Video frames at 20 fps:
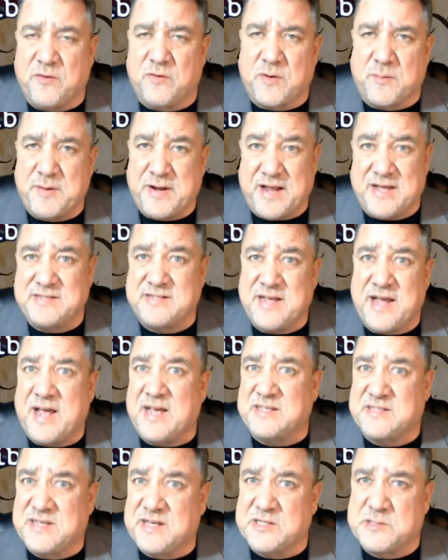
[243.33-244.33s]
government has to
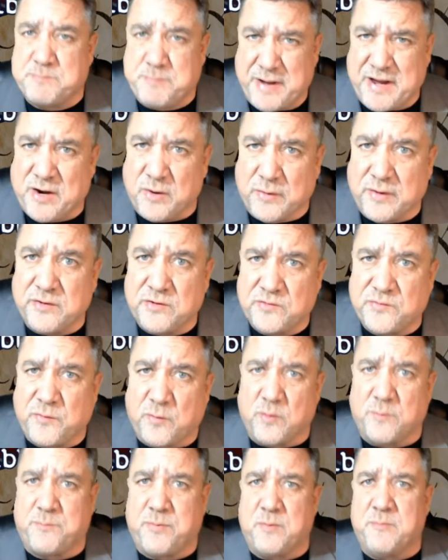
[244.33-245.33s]
ask its parents
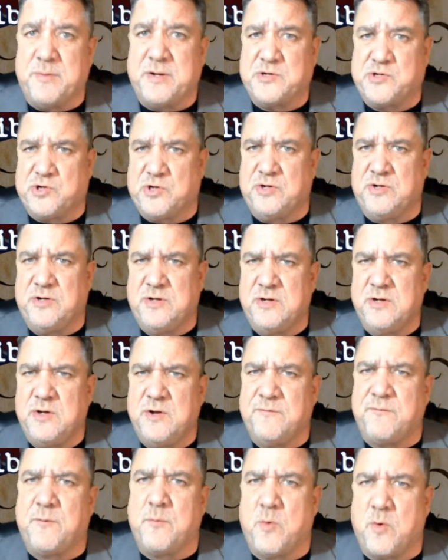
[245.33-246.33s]
for permission
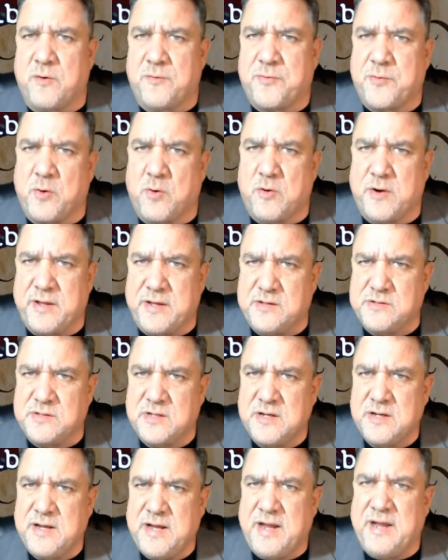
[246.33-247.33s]
for more authorities.
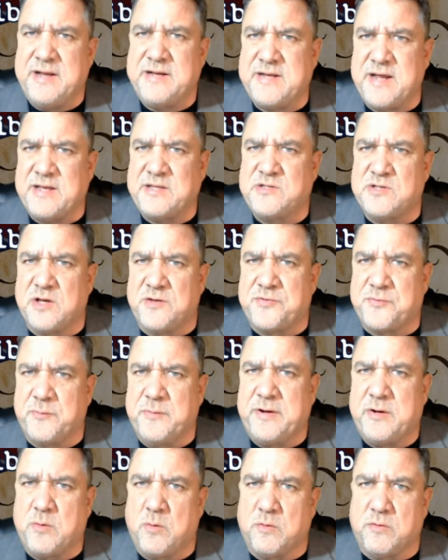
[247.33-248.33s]
And it takes a
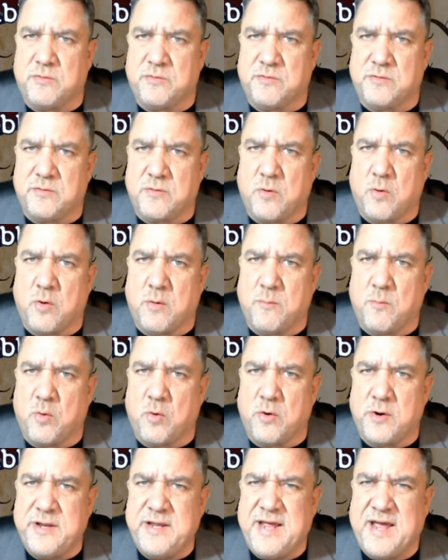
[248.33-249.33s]
3/4 or
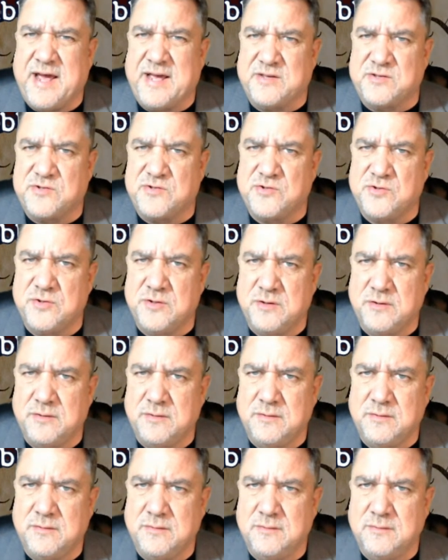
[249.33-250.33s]
more yes.
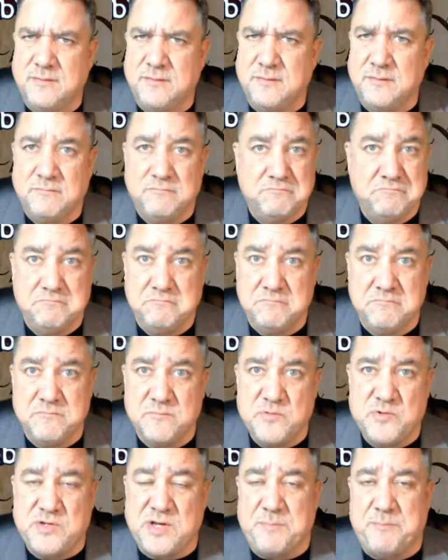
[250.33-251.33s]

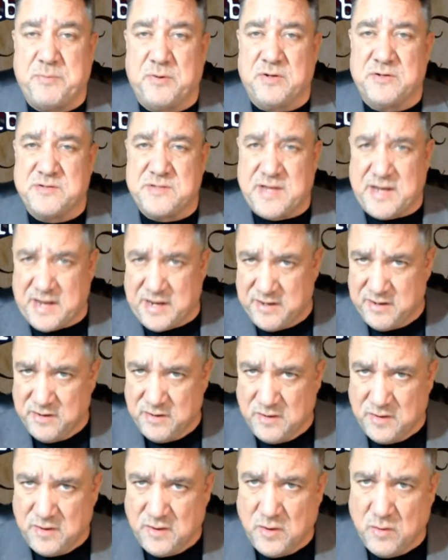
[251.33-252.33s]
Simple as that.
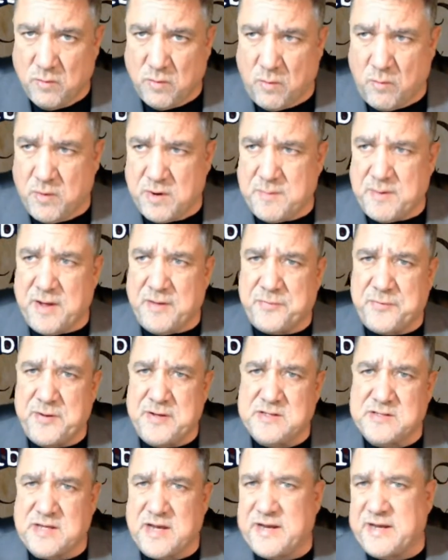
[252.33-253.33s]
Well, what about
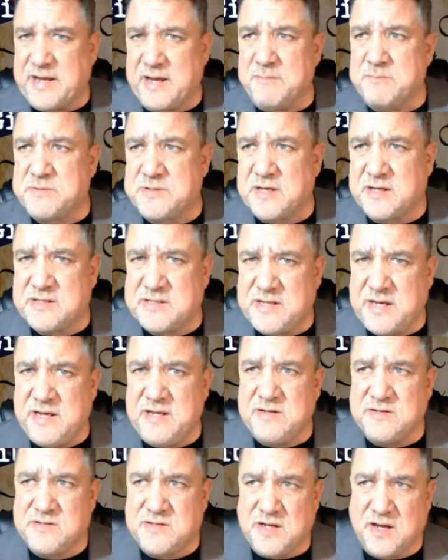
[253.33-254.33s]
things like
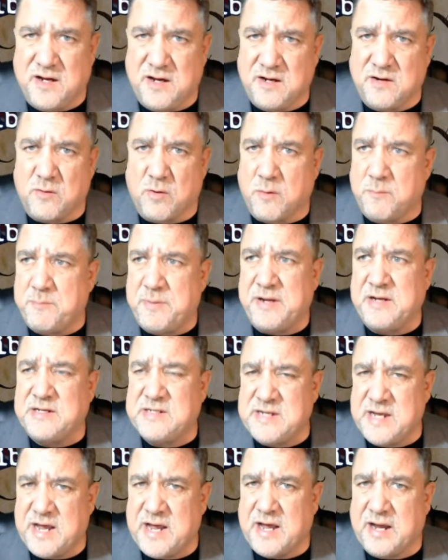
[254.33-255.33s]
M16s, Doug, or big
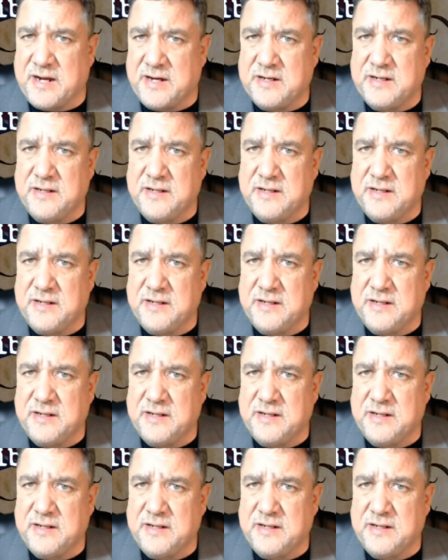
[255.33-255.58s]
tech?